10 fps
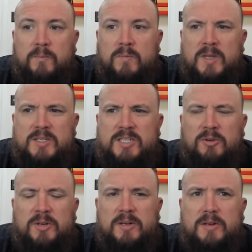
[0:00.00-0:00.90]

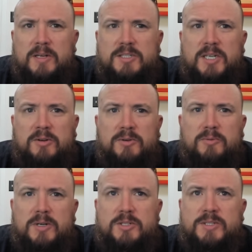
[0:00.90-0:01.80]
Sheldon
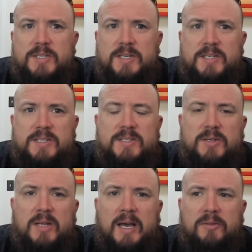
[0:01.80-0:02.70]
Richardson is
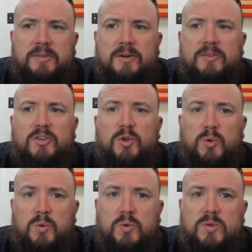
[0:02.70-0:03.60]
still out there
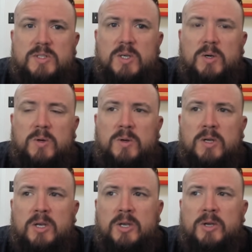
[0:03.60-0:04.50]
too, so
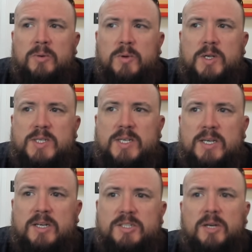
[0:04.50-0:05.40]
we could
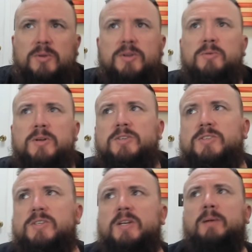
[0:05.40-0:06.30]
see Sheldon
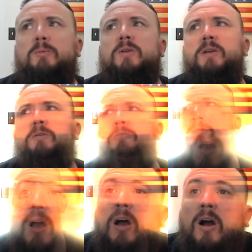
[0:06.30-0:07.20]
Richardson, I
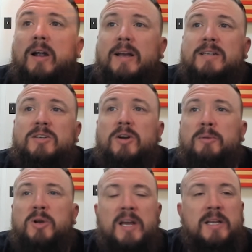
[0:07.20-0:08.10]
believe. All right, guys. So I
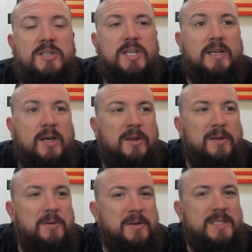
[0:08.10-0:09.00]
went ahead and checked on
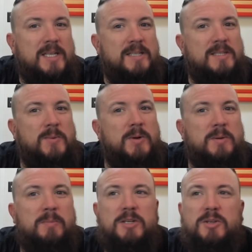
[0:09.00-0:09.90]
the list. I just wanted
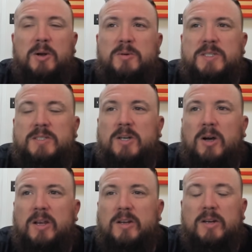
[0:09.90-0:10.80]
to make sure I wasn't
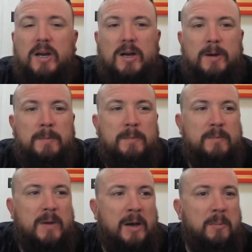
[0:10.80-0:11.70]
talking out
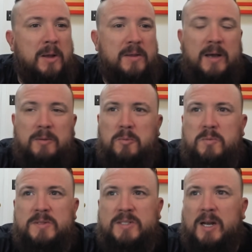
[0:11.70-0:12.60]

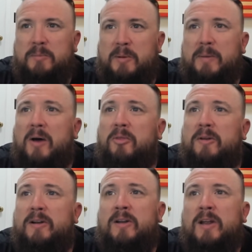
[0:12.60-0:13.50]
the side of my mouth
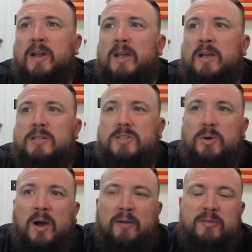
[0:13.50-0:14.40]
there.
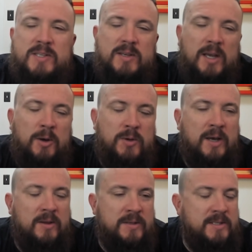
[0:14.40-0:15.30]
So obviously
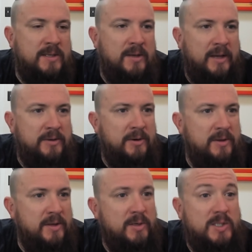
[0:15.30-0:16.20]
Odell is still out there,
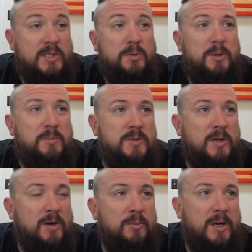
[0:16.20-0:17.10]
and there's still people
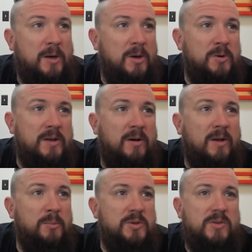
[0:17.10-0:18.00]
talking about Odell
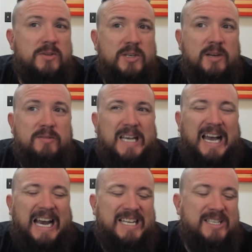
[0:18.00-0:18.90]
coming to the Chiefs.
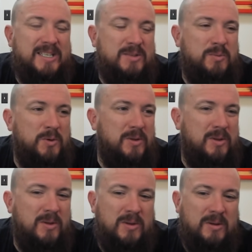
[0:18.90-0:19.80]
I just, with
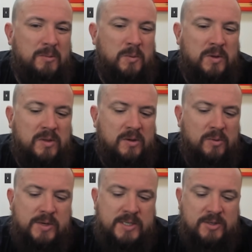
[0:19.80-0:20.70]

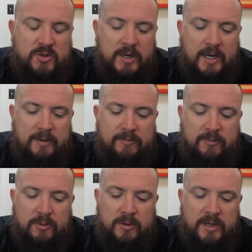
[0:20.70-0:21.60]
the recent trade
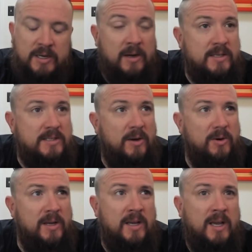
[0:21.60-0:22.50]
for Kadarius
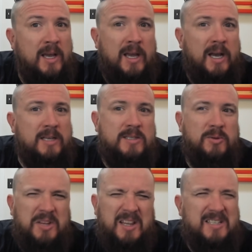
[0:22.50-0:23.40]
Toney, I just
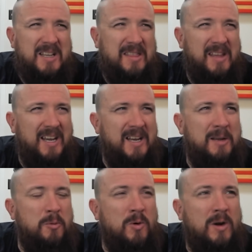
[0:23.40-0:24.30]
don't think that's a thing
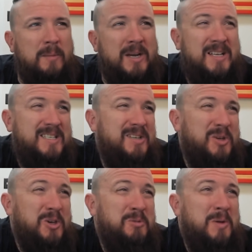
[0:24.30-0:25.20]
anymore. I mean, it still
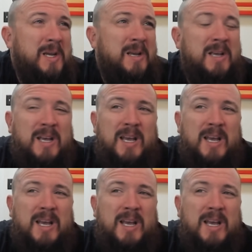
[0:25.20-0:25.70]
could be.